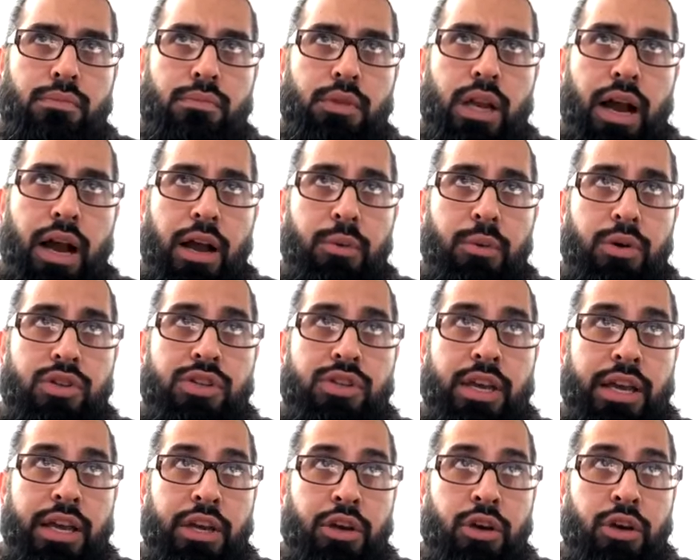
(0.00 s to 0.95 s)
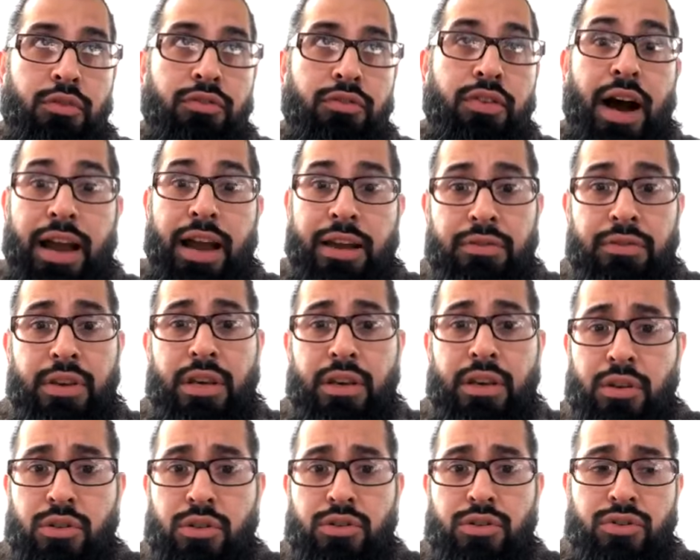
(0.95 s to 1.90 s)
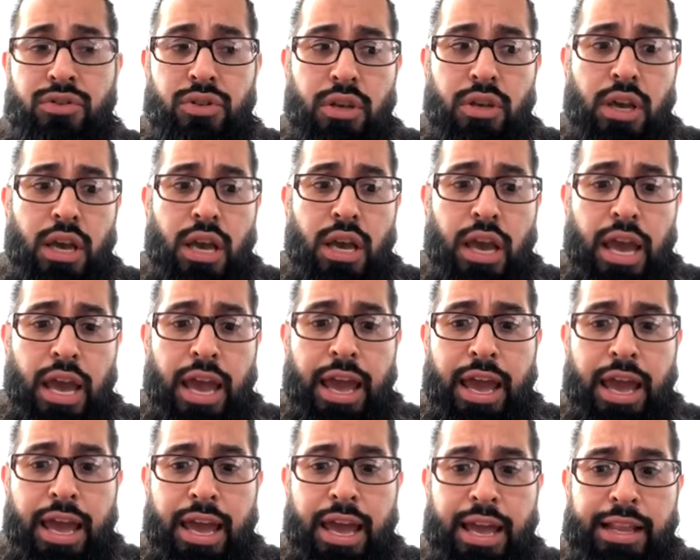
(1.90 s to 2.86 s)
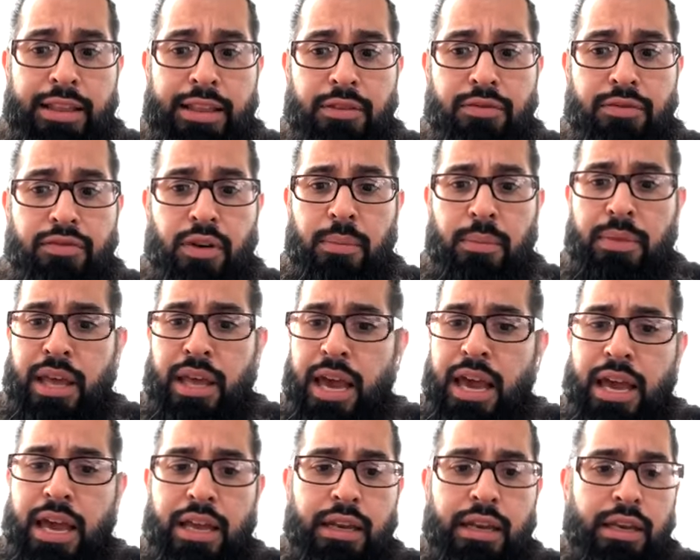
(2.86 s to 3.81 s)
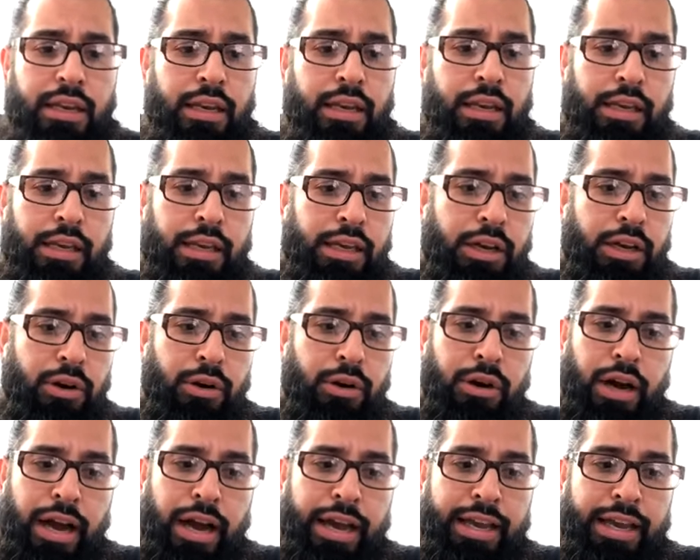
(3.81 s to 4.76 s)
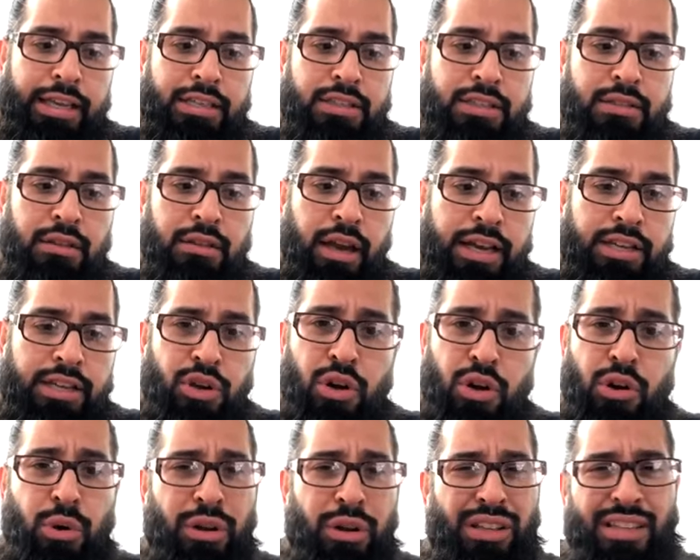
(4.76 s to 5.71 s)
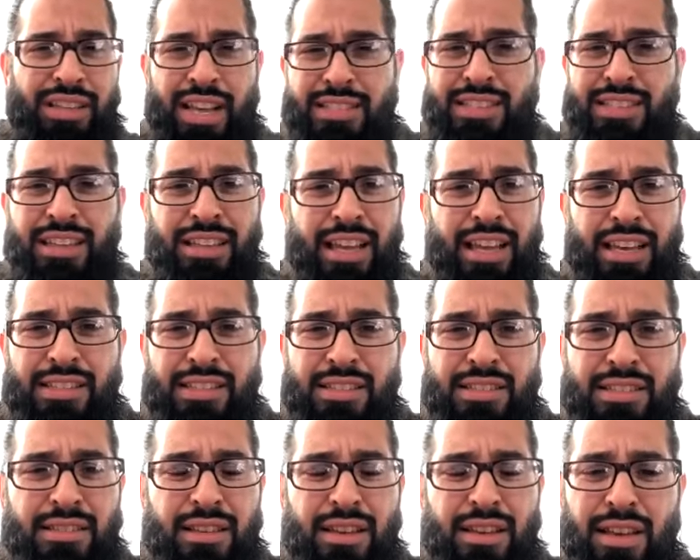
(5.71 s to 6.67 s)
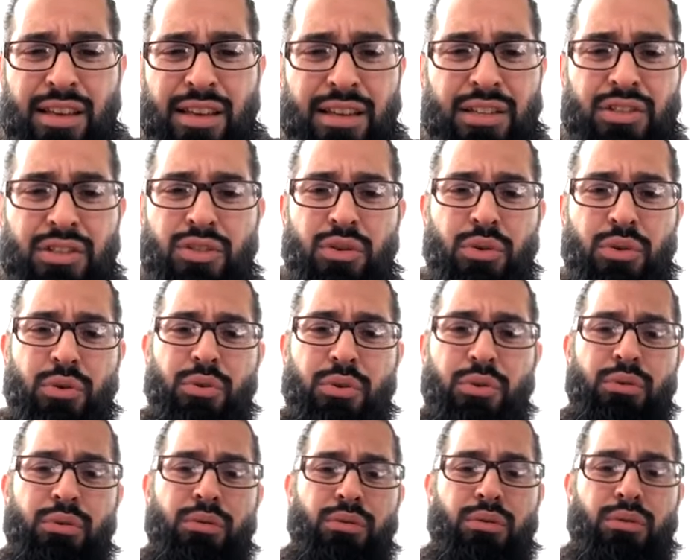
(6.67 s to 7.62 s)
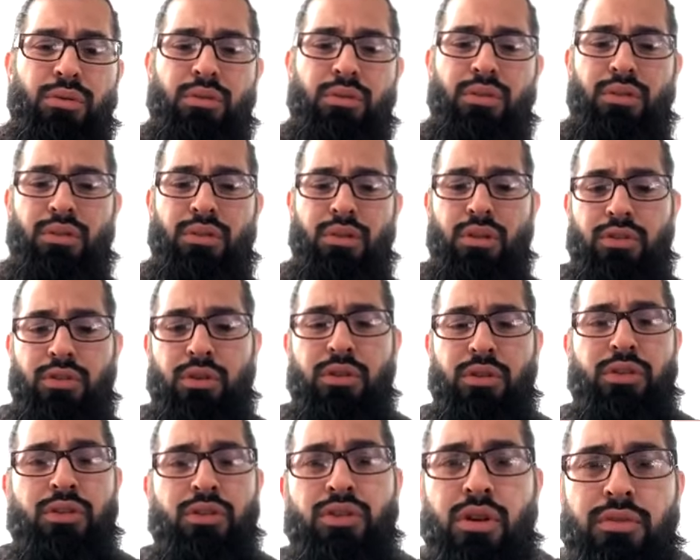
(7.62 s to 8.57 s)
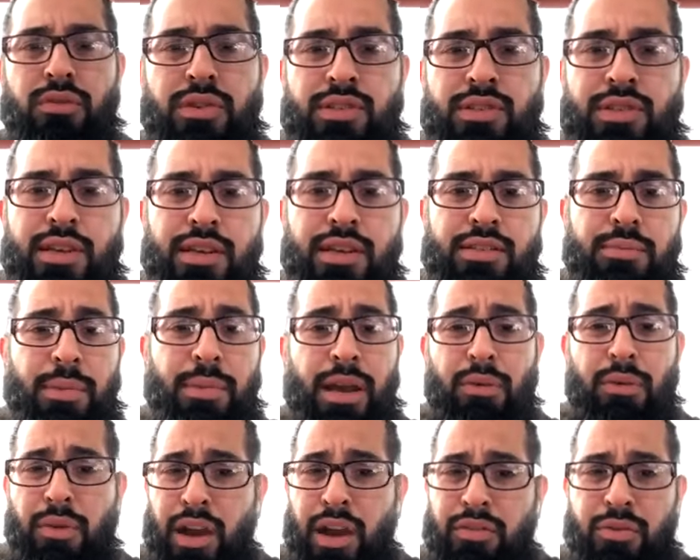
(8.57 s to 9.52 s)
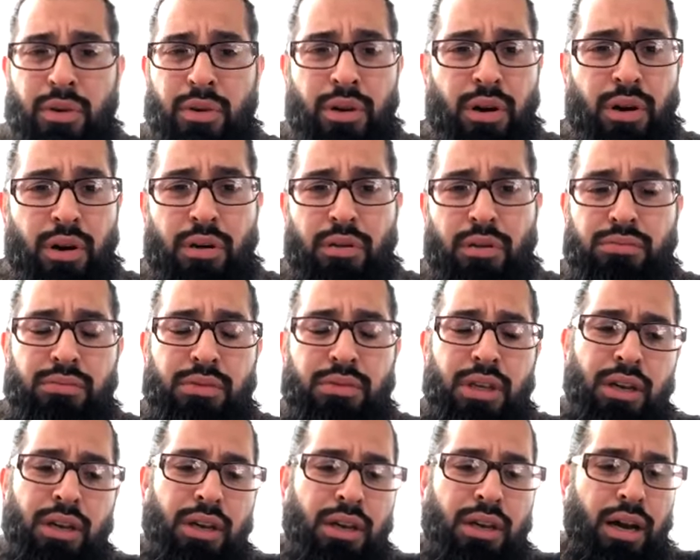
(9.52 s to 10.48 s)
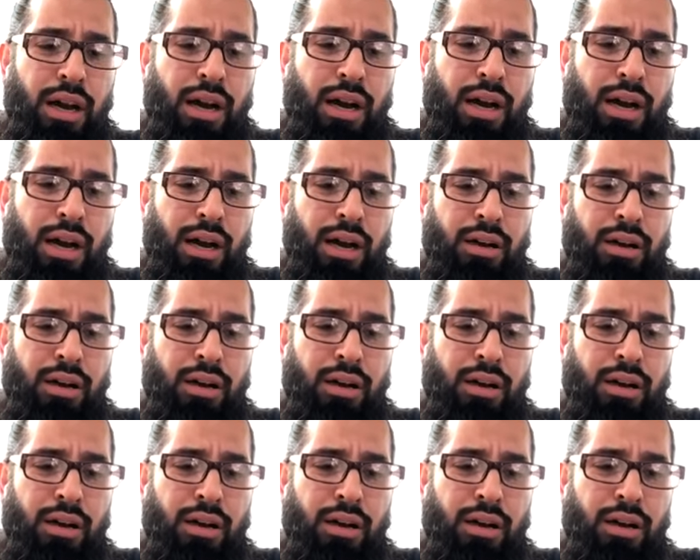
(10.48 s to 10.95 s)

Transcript: I would say a good five years, and from then, you know, I I started going less and less to to the services. My wife would go; uh,